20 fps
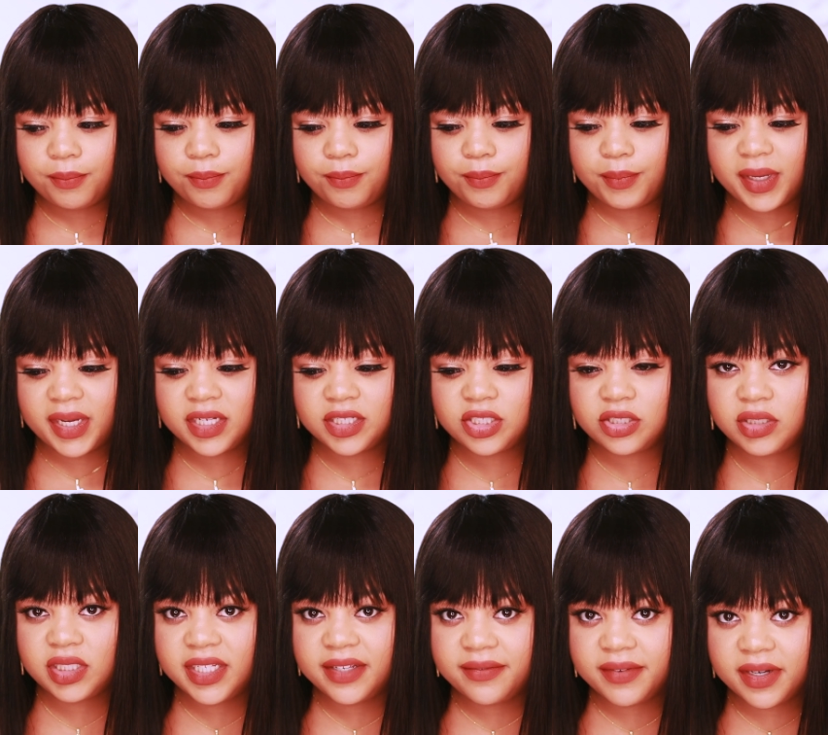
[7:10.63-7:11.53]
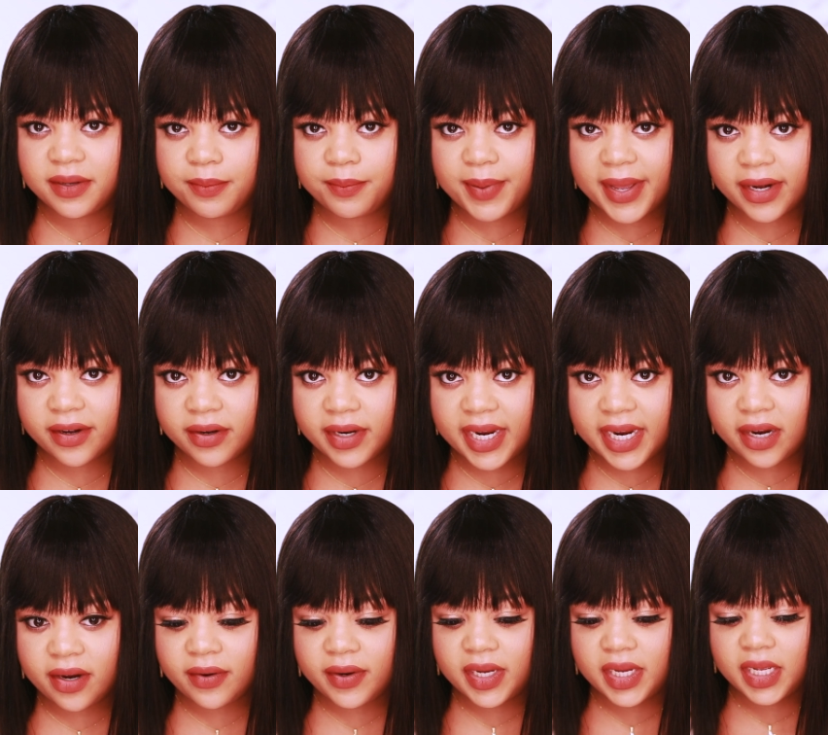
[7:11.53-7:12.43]
because you live in a better
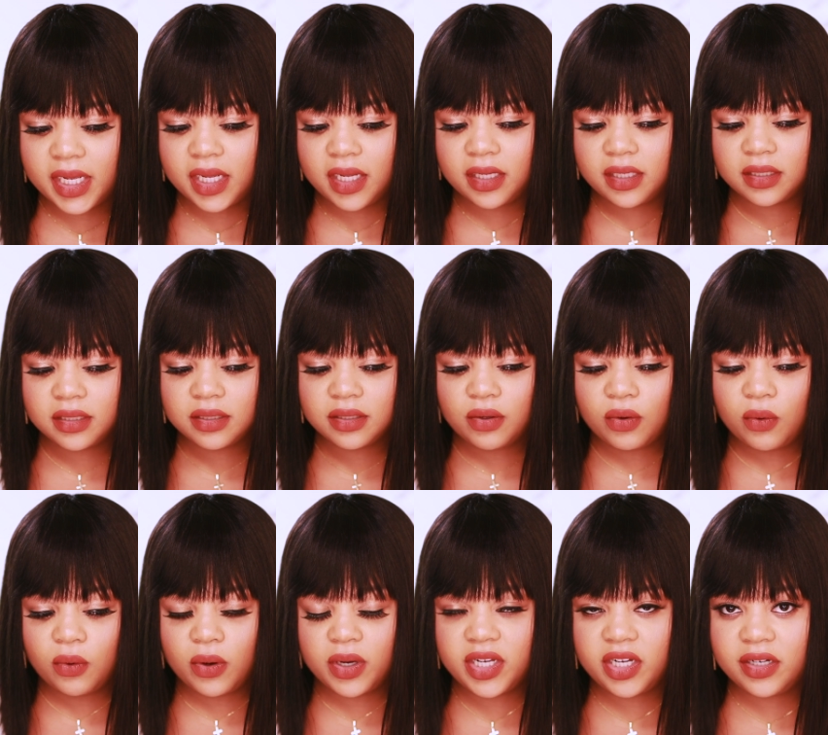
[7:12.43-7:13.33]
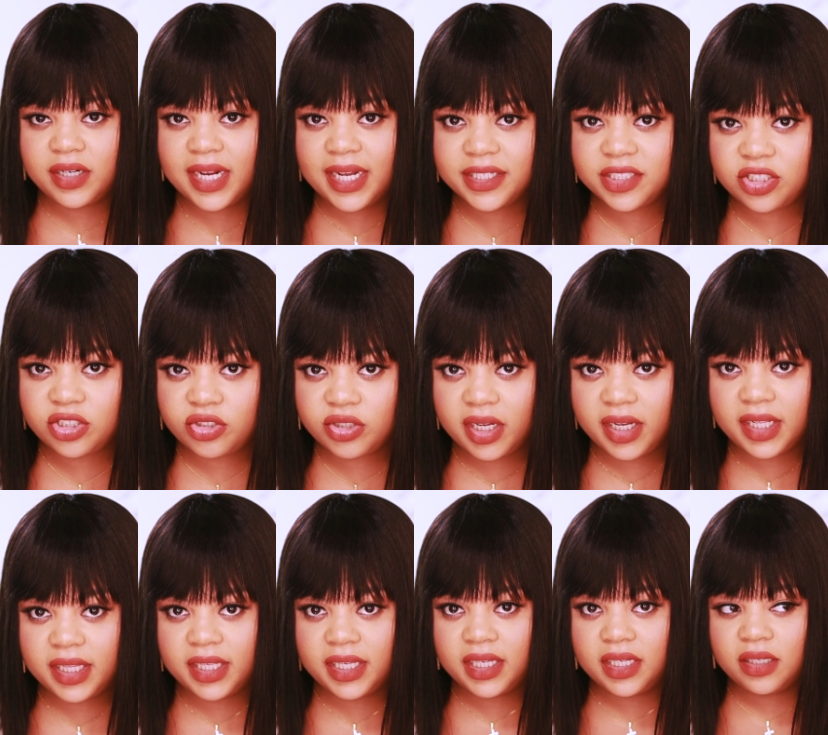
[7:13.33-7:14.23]
area, or you're not
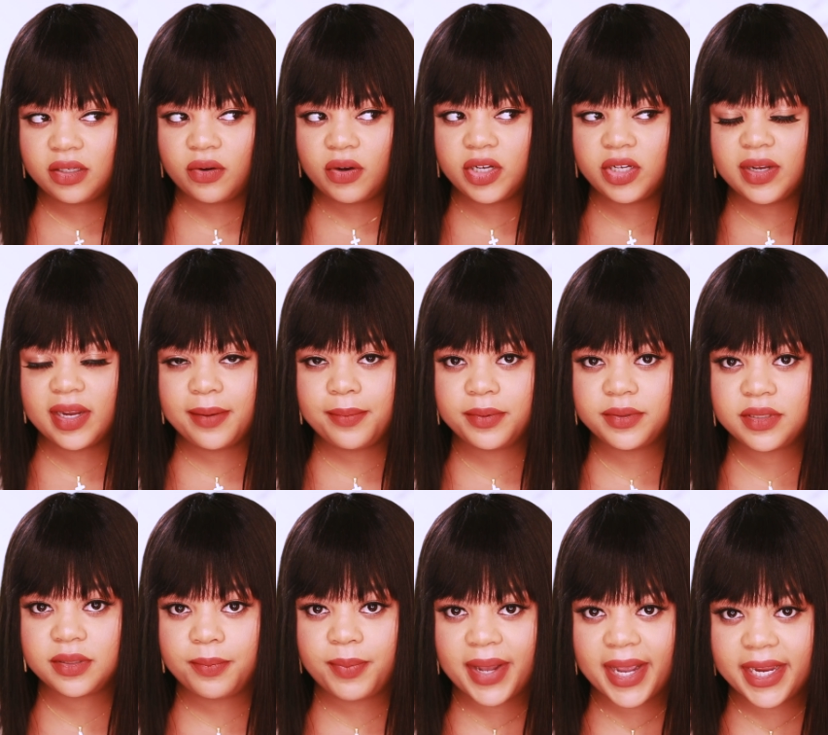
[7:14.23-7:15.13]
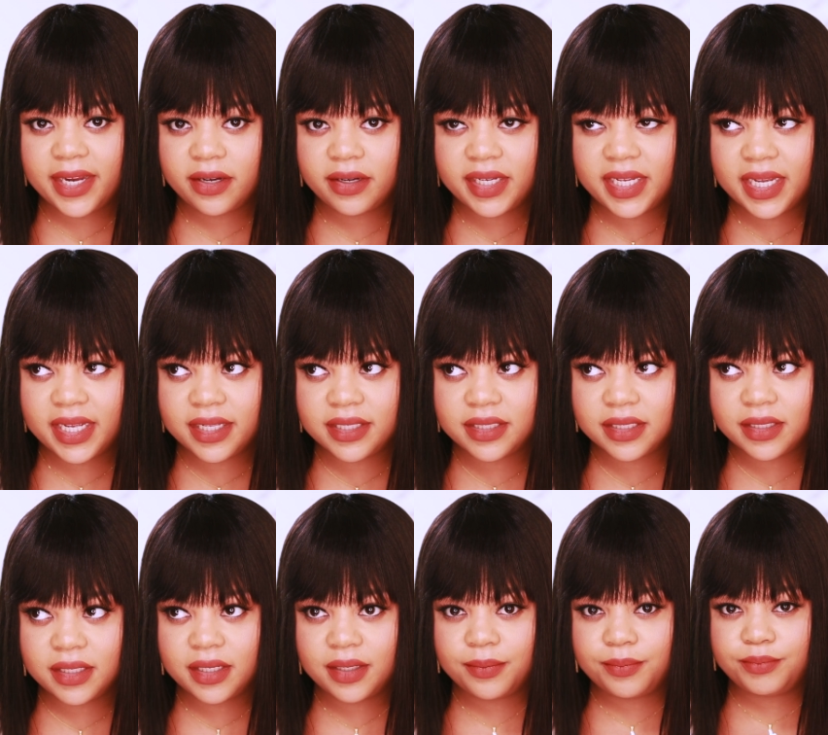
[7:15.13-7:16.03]
struggling, or you're able to buy your kids
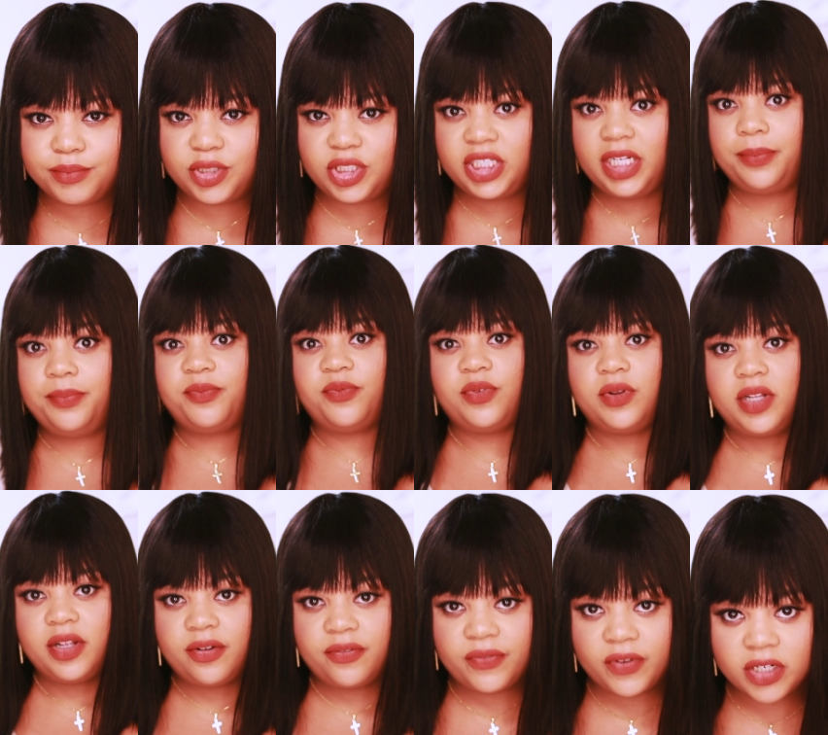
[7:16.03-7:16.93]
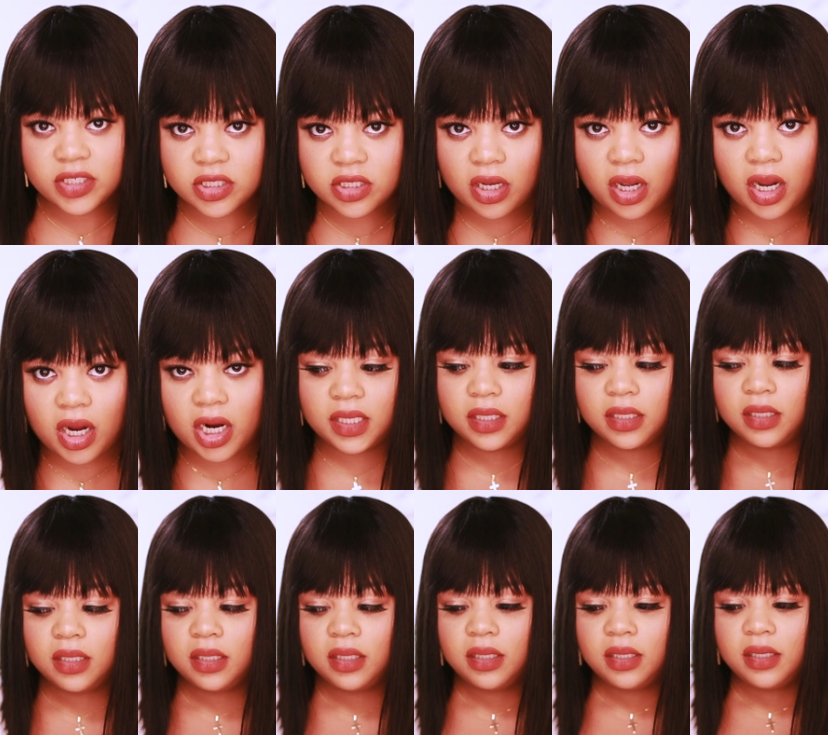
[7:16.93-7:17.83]
a Jeep for their first car,
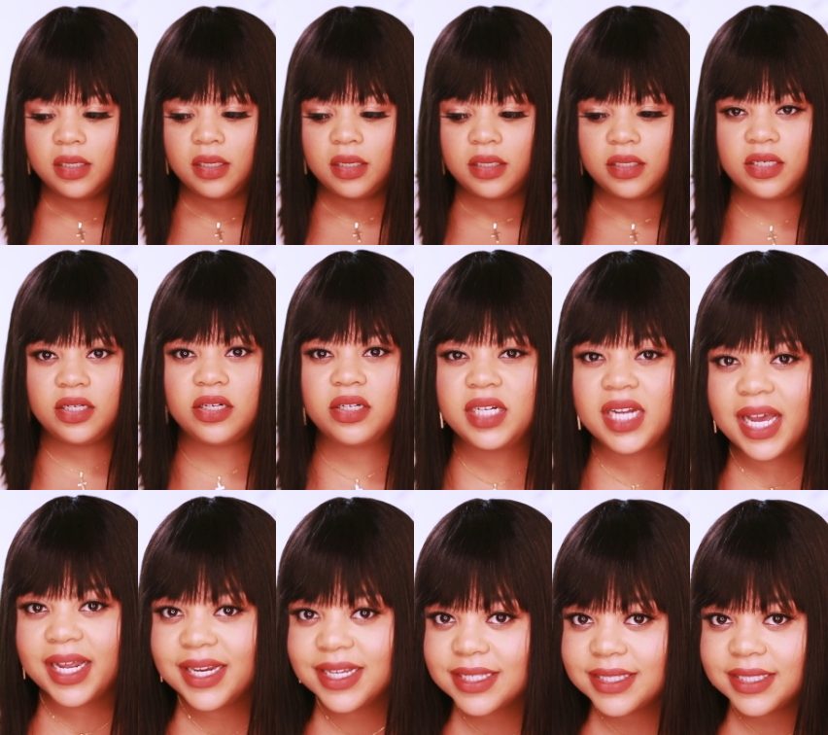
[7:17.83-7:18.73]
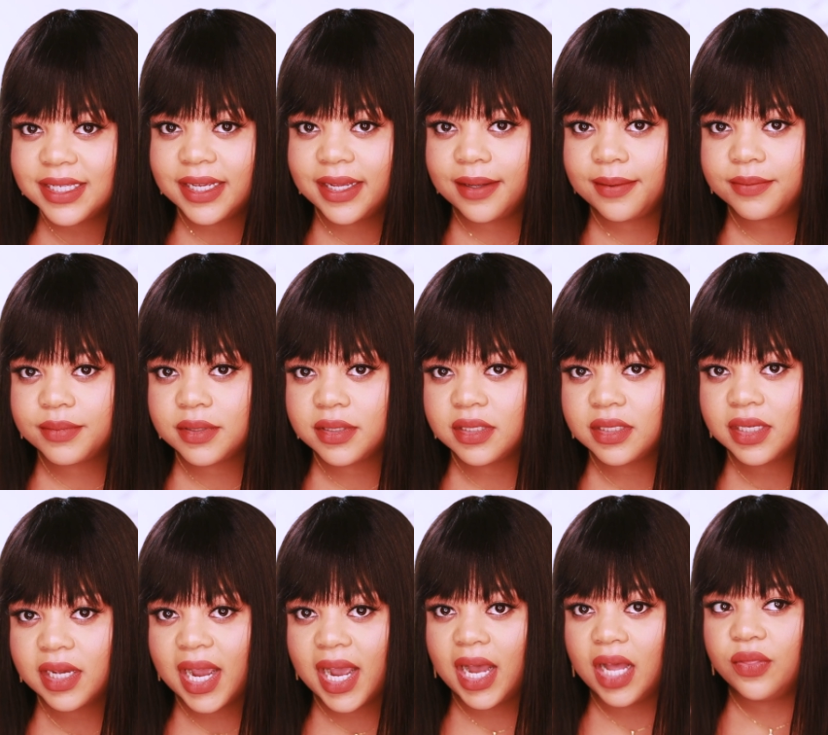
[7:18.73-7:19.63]
you're not exempt.
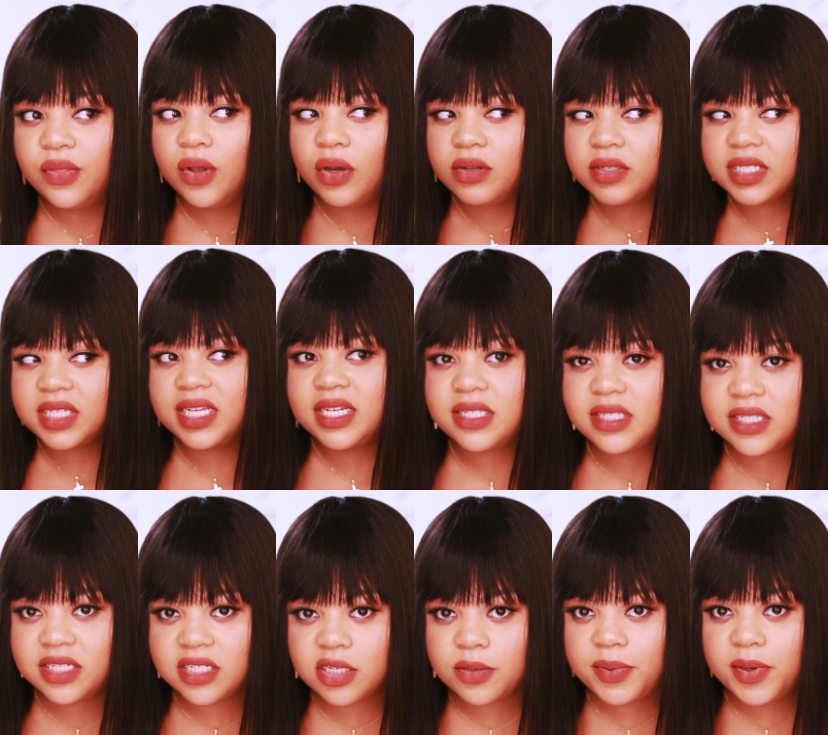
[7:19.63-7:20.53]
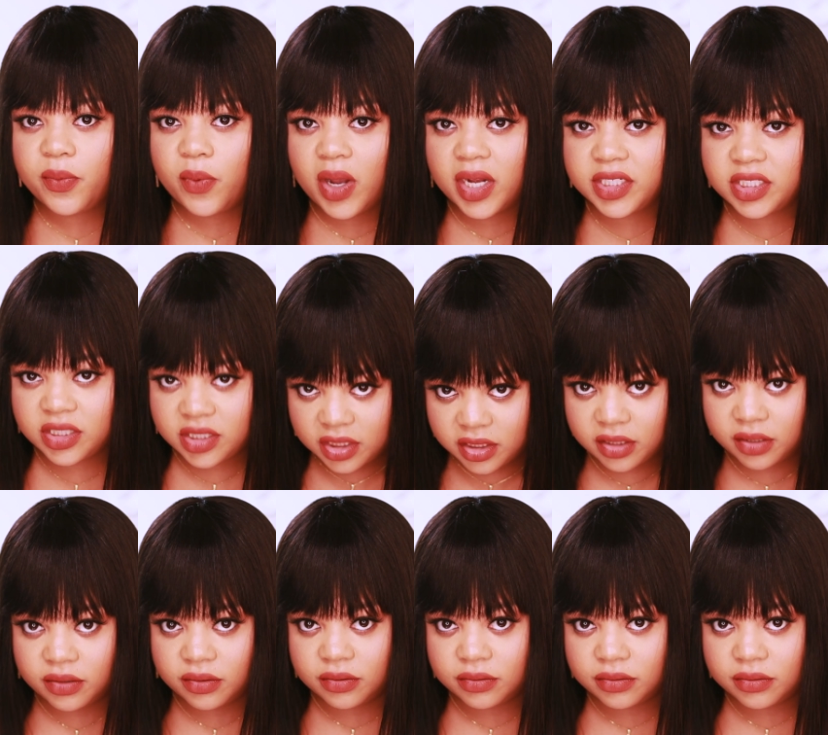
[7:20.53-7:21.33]
Those kids need to be watched too.